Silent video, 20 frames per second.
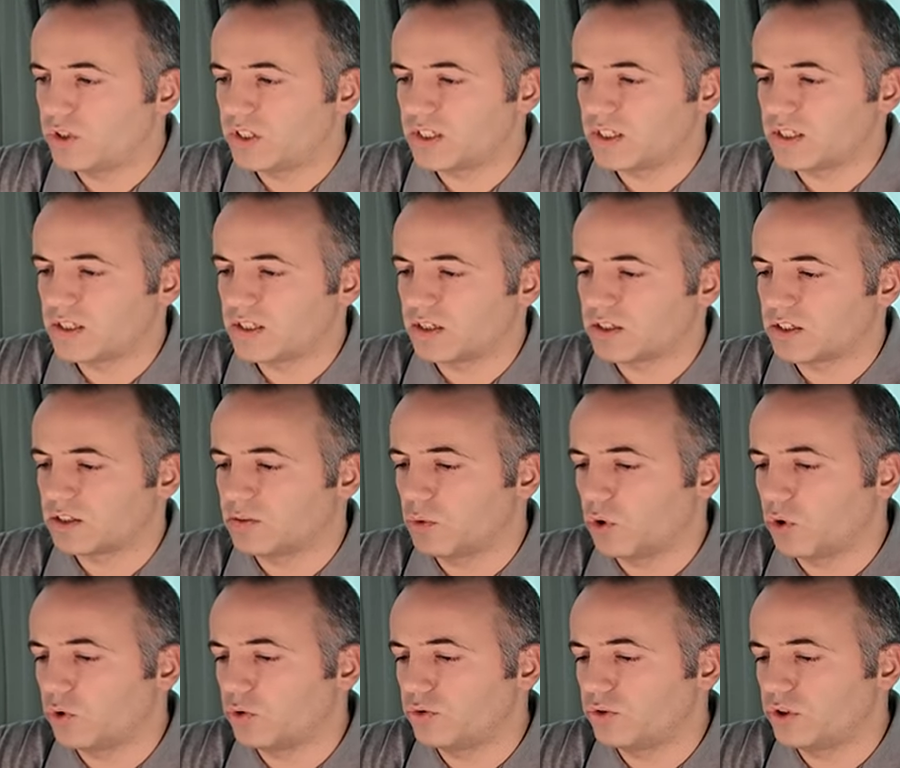This is a
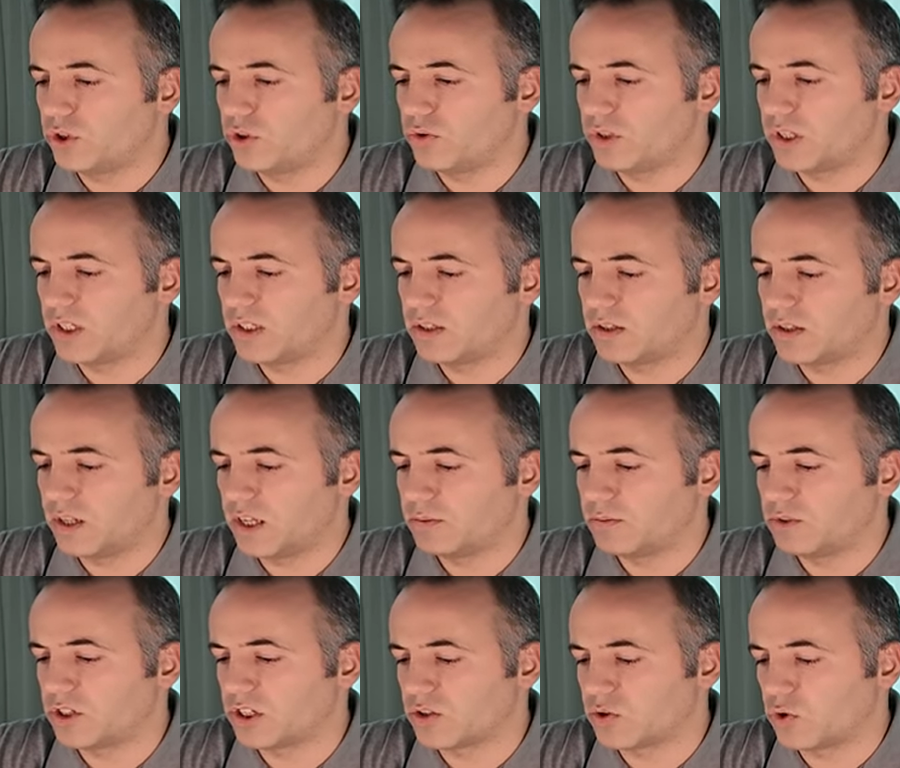small unit. Let
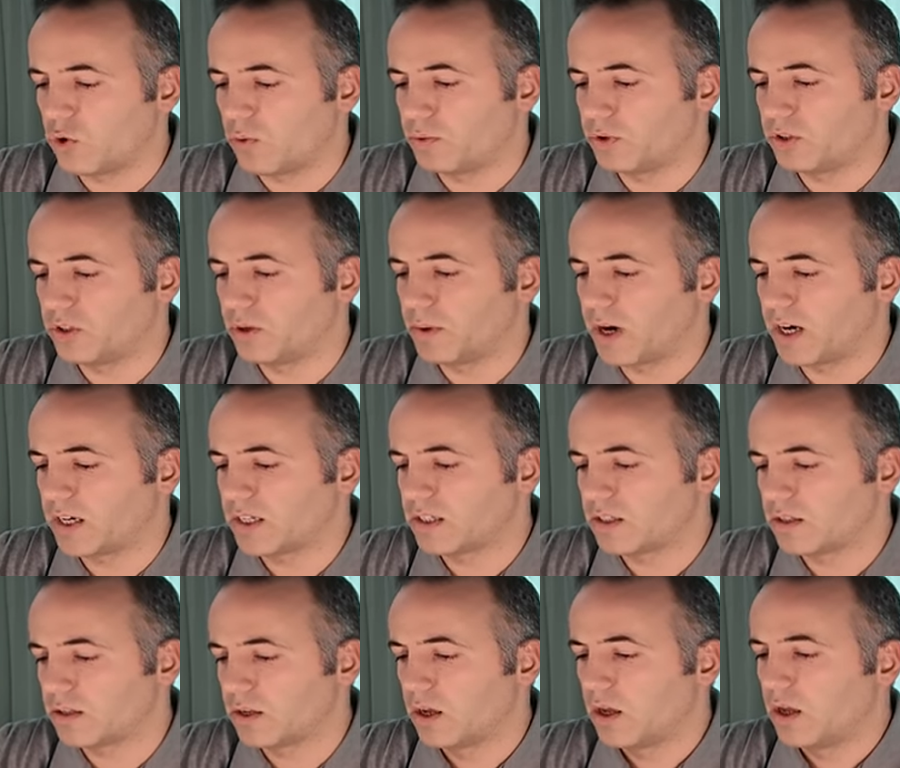me just open the
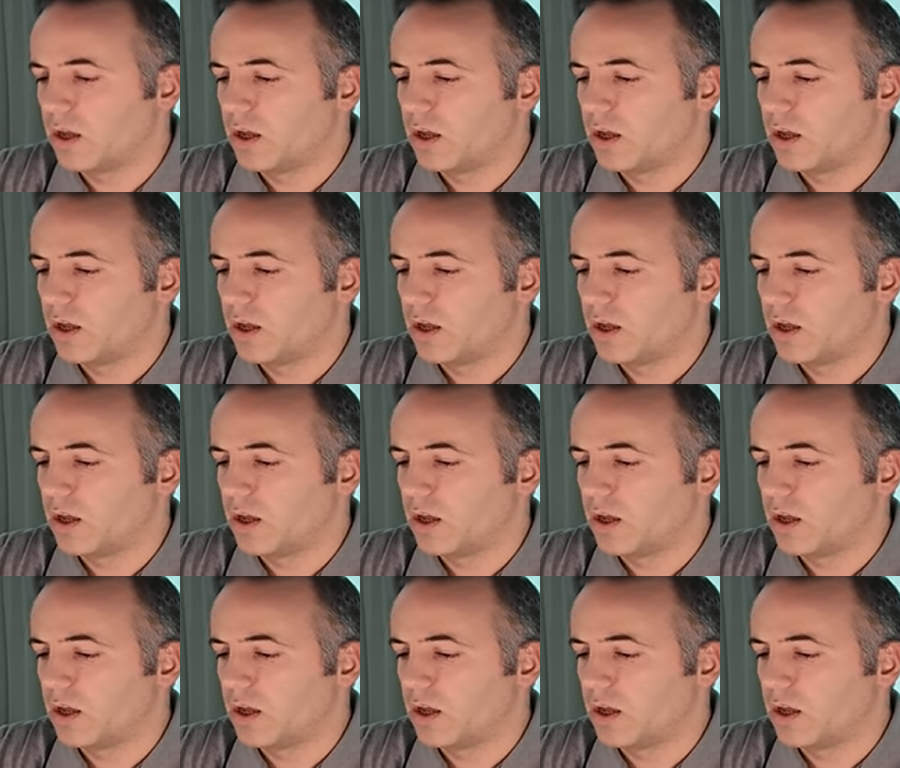box.